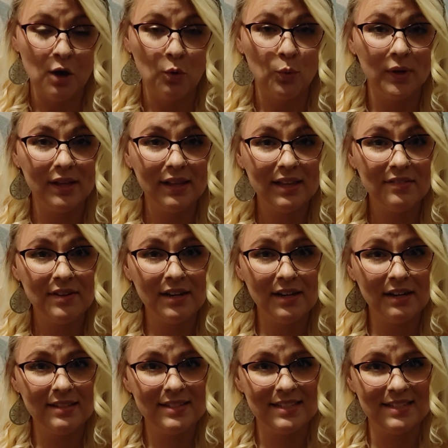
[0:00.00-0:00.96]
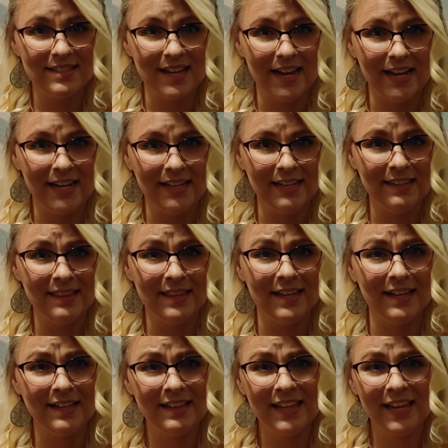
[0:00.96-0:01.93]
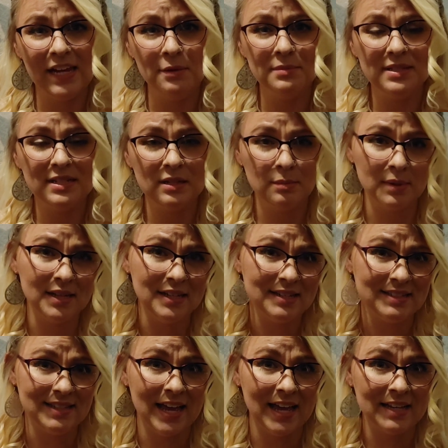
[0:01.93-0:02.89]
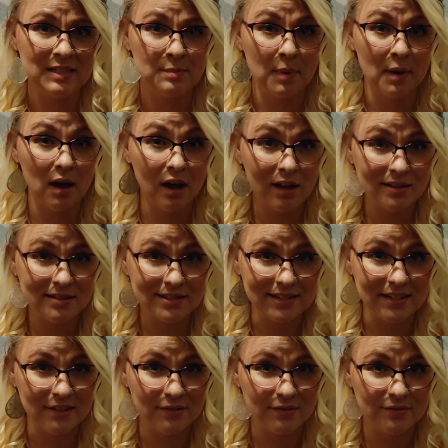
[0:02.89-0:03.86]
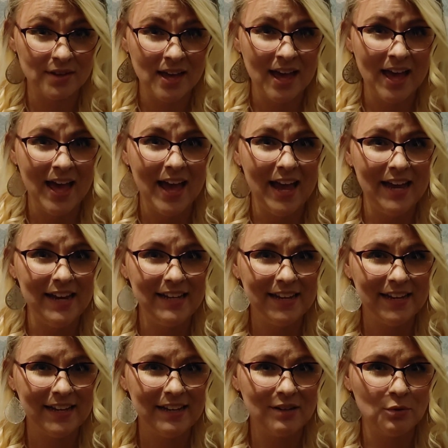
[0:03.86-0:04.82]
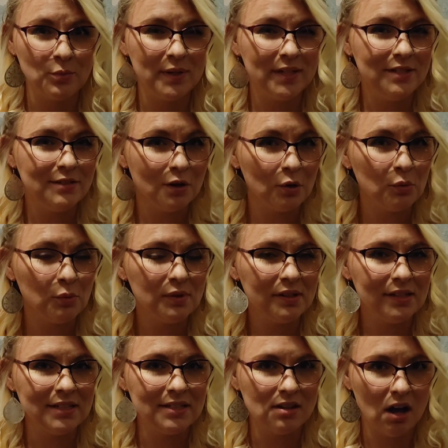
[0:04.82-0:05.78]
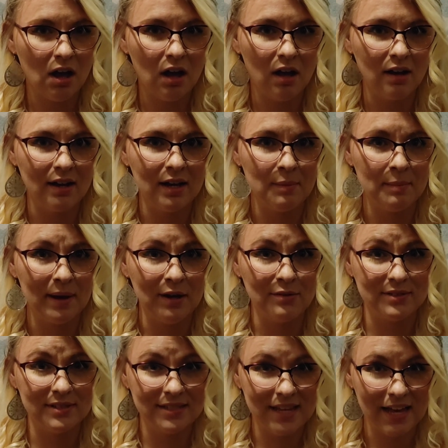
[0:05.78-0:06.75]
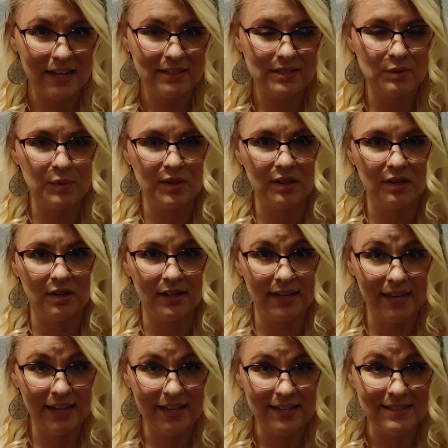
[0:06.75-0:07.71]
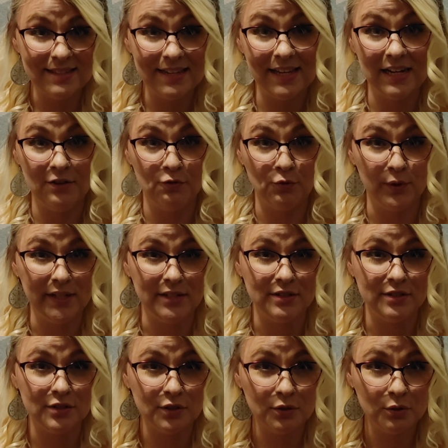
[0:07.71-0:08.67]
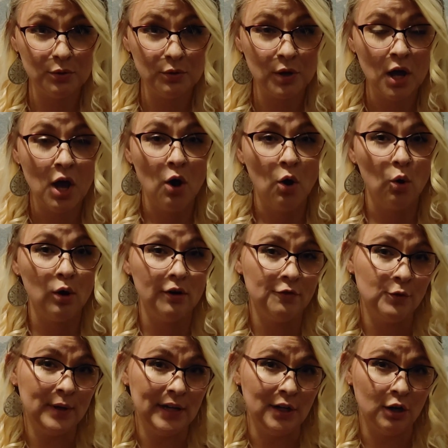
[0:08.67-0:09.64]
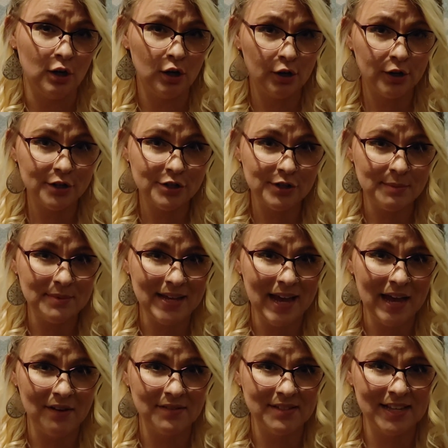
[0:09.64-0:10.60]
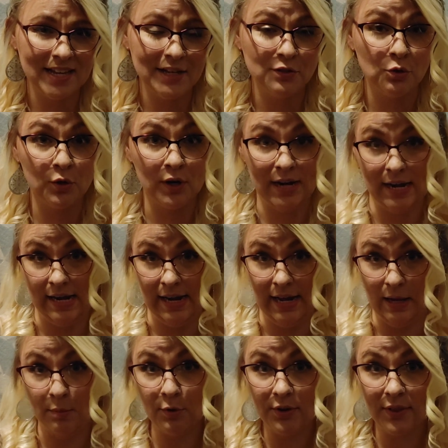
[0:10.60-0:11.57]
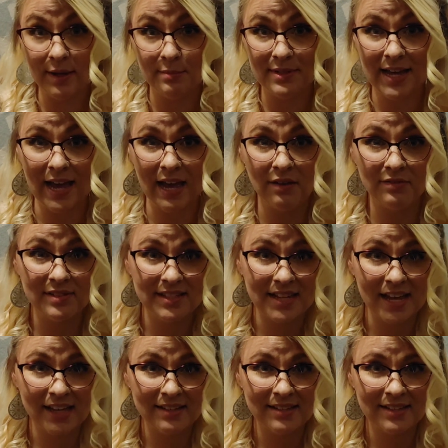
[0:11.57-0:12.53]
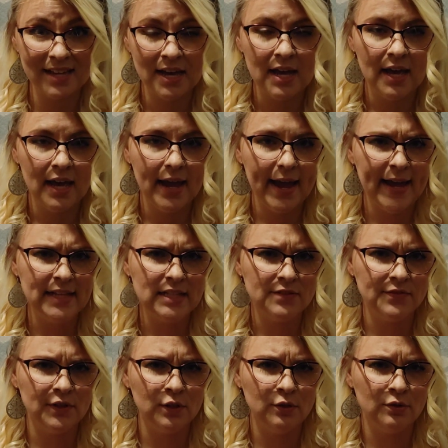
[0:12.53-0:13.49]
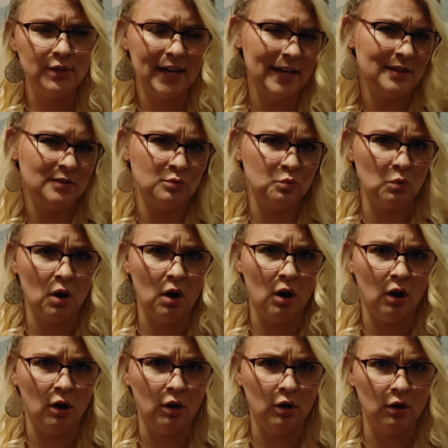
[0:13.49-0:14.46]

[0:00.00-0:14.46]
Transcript: We live in a society that claims to be sex positive, and yet we don't really talk about sex with our kids. And if we do, or if we encourage them to have sex or enable them to have sex, it's viewed as wrong.